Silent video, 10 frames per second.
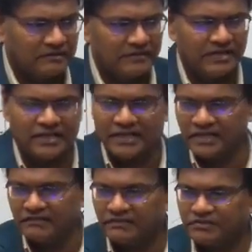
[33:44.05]
I
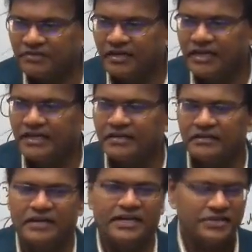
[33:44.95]
gave the questions related
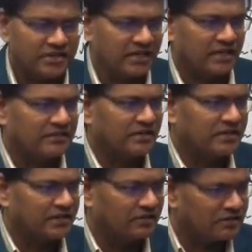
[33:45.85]
to latest agricultural
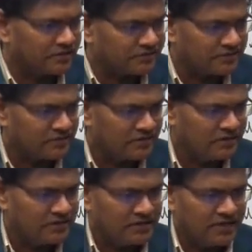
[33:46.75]
technologies.
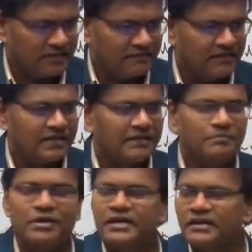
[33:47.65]
I have given 3
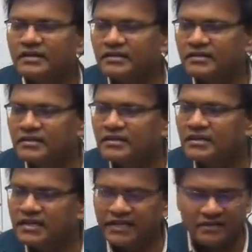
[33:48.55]
important
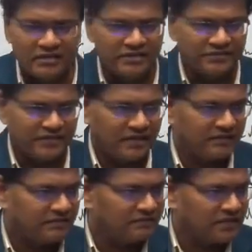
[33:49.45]
technologies. I
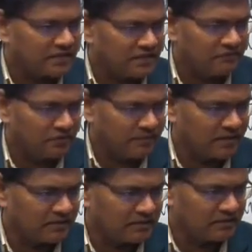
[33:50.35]
have given vertical
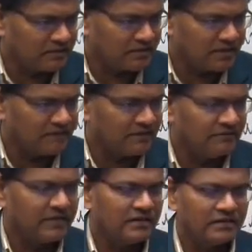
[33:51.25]
farming. I have
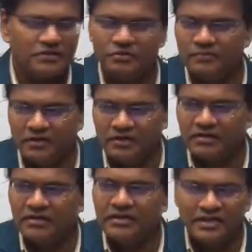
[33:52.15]
given 2 more
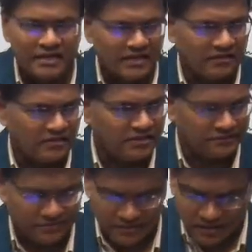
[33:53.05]

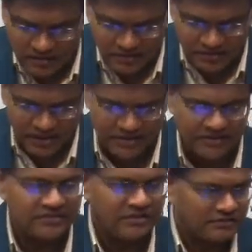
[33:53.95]
technologies. All those 3
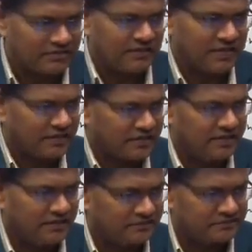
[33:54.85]
things you have to write
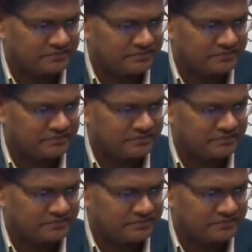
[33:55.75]
here.